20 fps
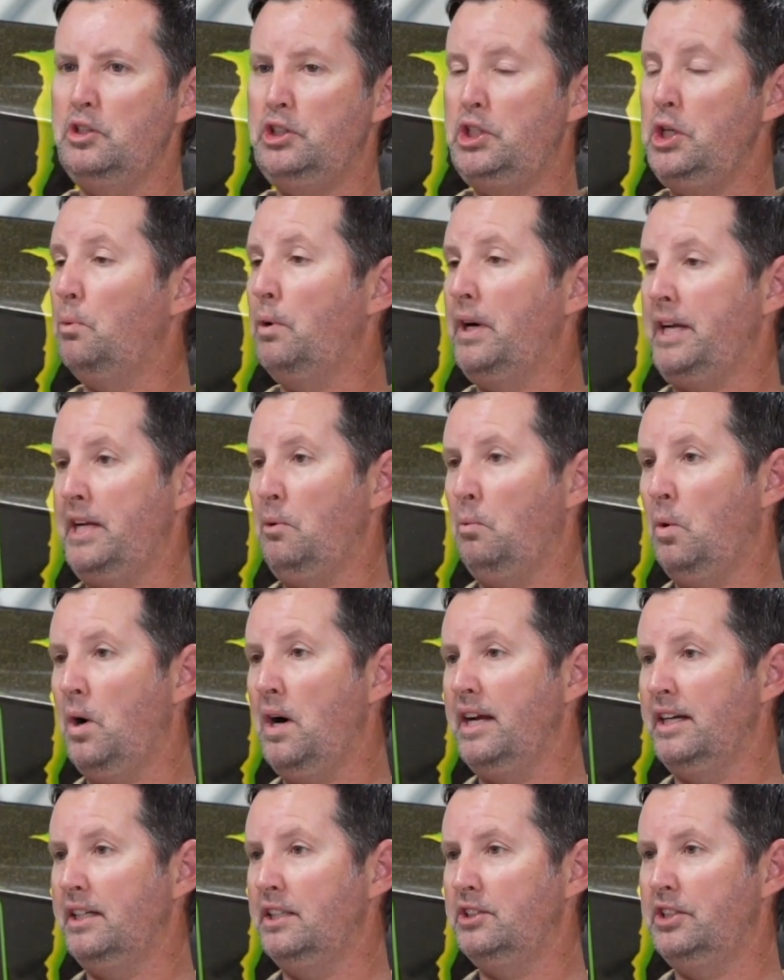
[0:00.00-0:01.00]
do what you
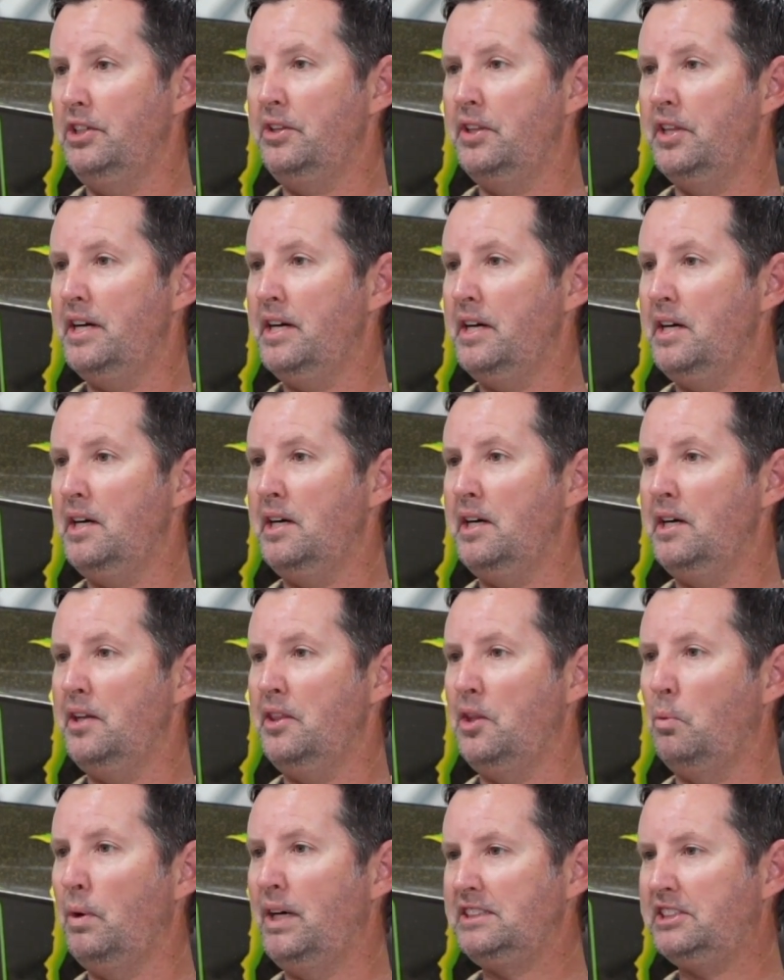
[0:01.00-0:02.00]
want. Do the
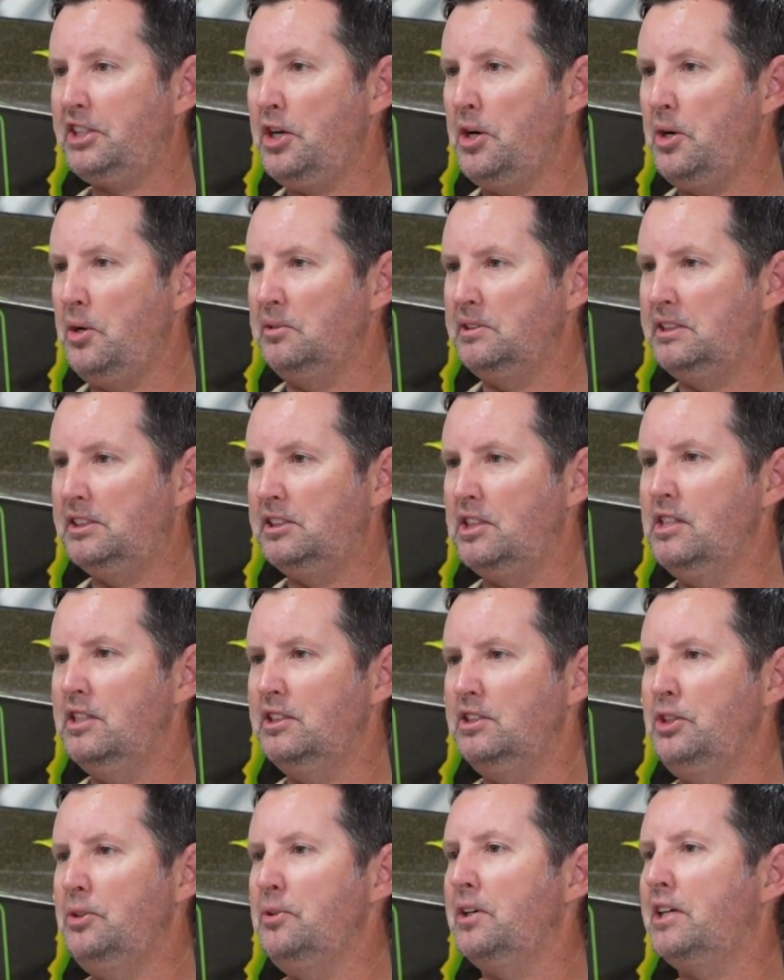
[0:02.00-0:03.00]
the West Coast.
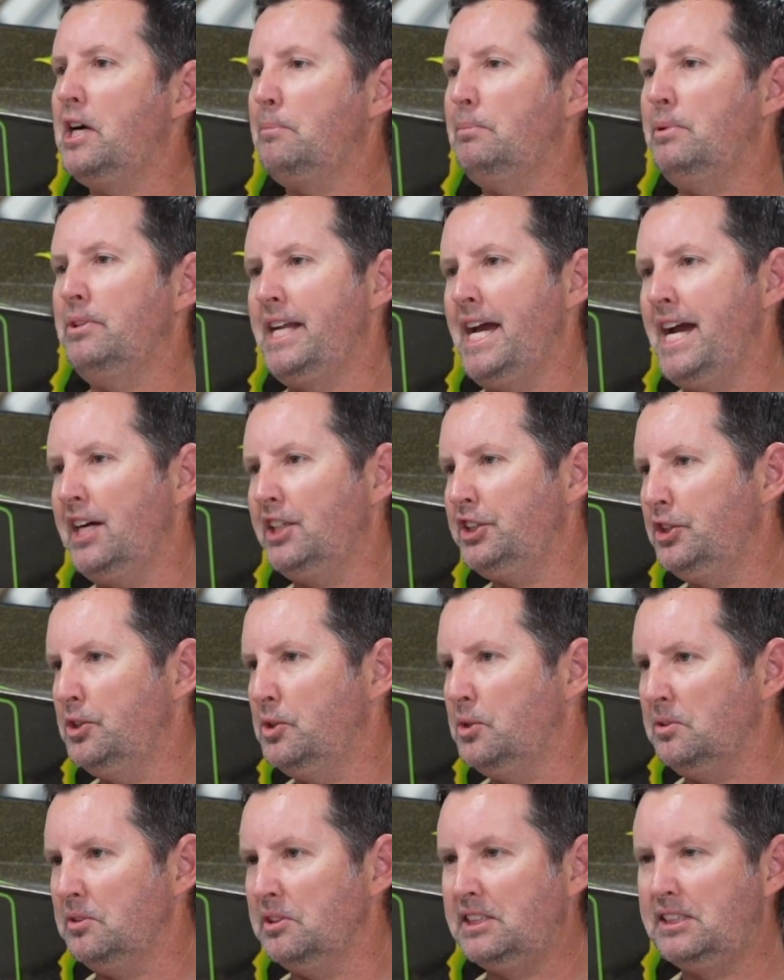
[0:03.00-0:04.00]
Do a couple
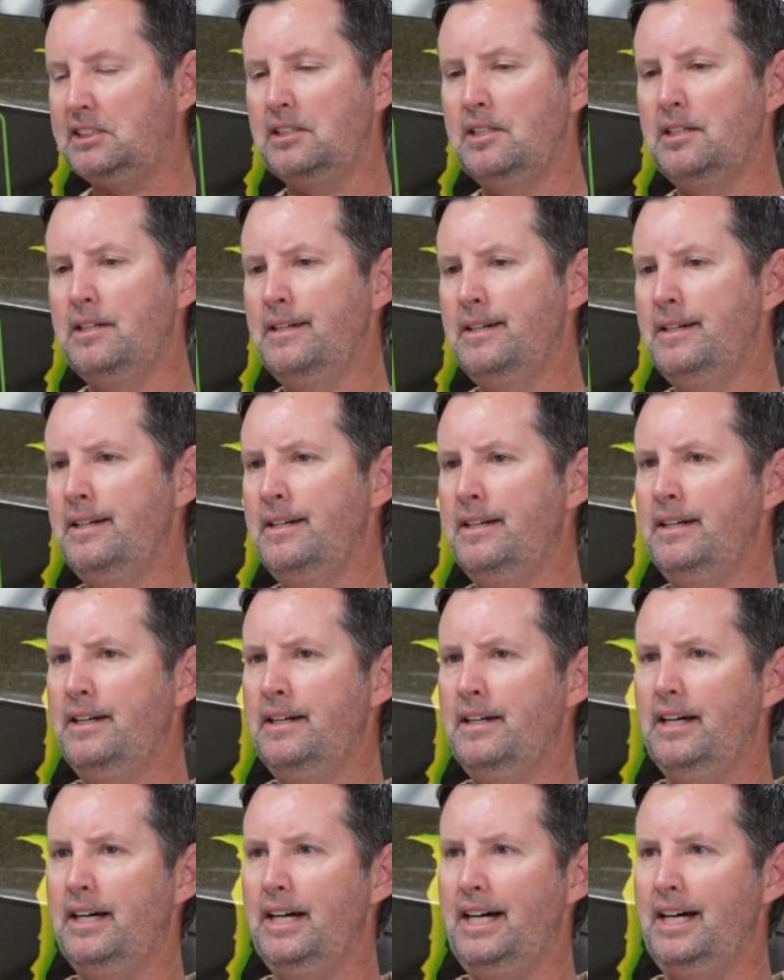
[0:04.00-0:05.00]
nationals. Mm-hmm.
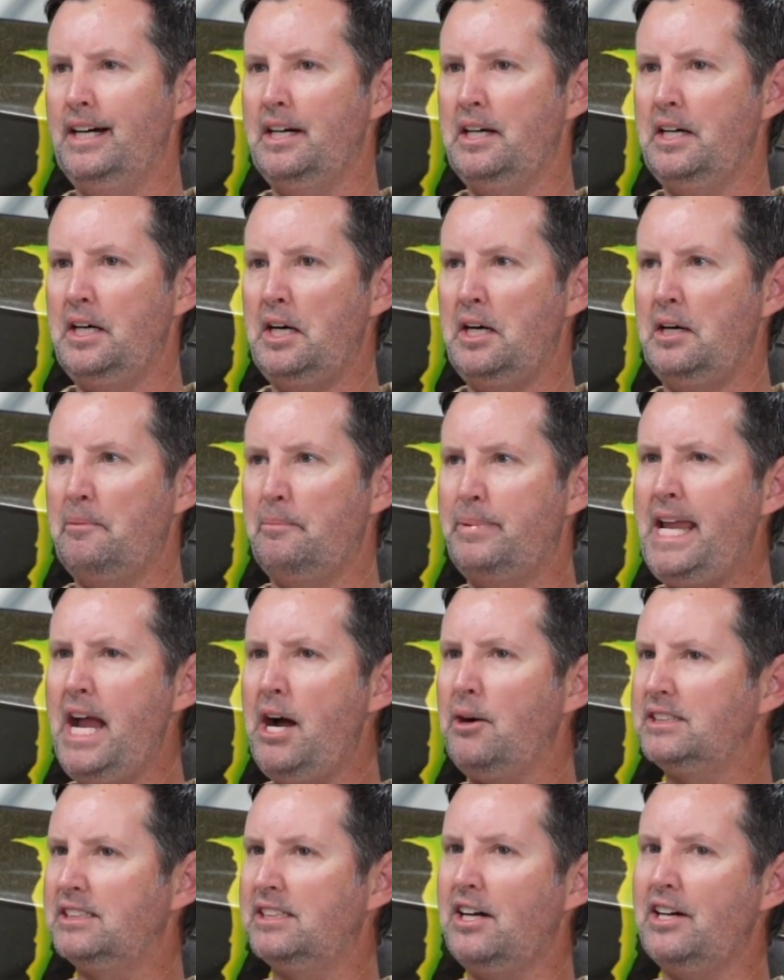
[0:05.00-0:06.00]
Uh,
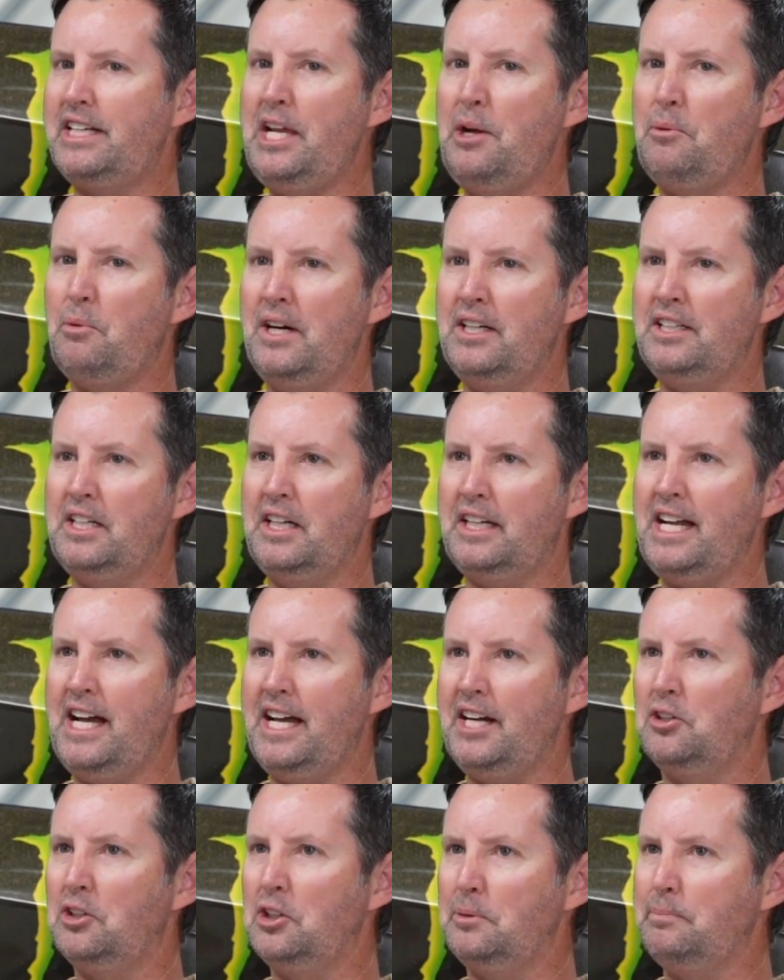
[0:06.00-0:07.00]
Kawasaki wanted to
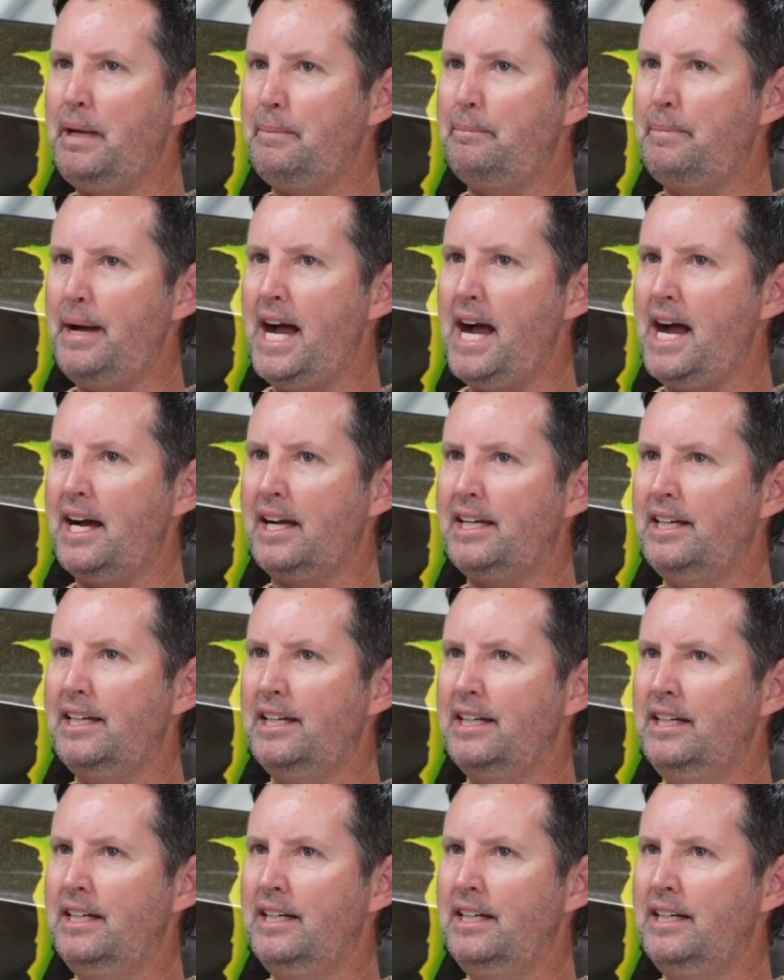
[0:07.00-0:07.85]
kind of hold me back,